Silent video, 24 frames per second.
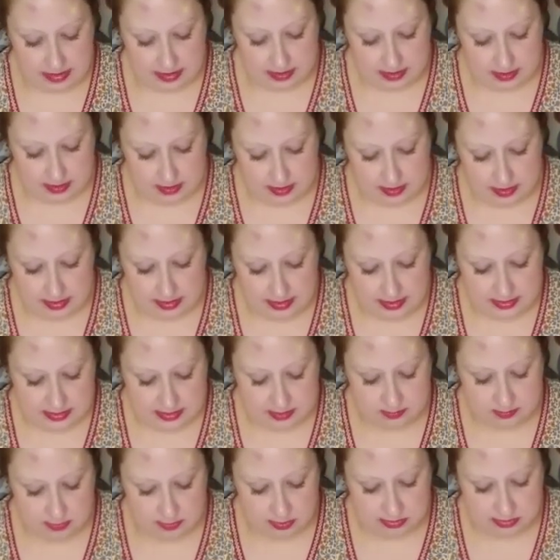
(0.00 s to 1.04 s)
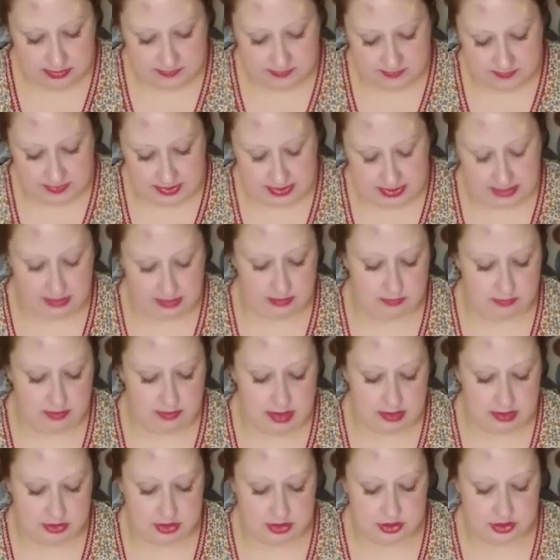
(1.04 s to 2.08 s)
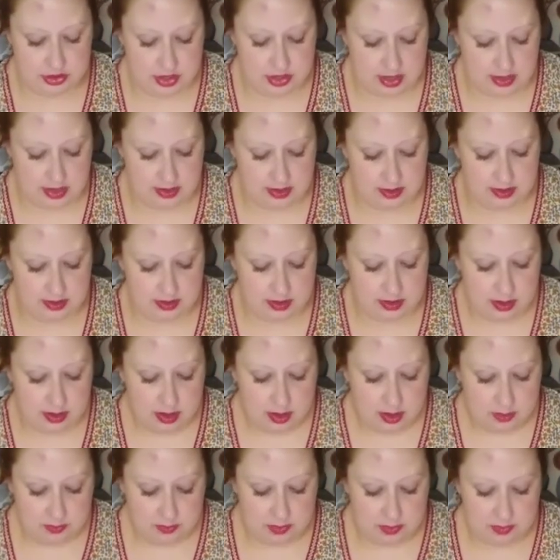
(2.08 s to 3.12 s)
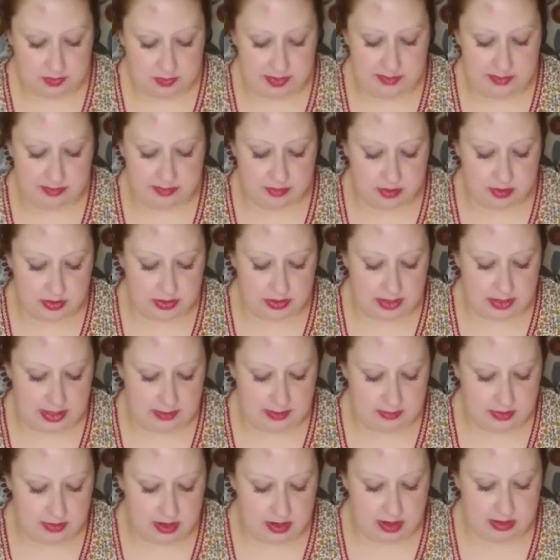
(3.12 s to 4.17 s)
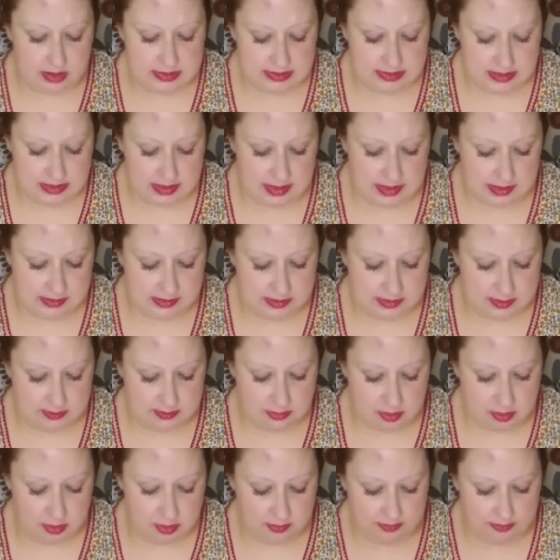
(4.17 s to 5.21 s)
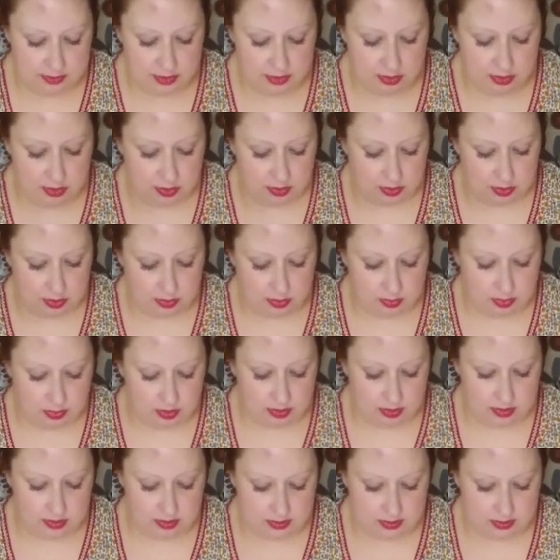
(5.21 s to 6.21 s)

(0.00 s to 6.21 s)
It is the most fitting on Rosh Hashanah when we proclaim God's kingdom over the whole world.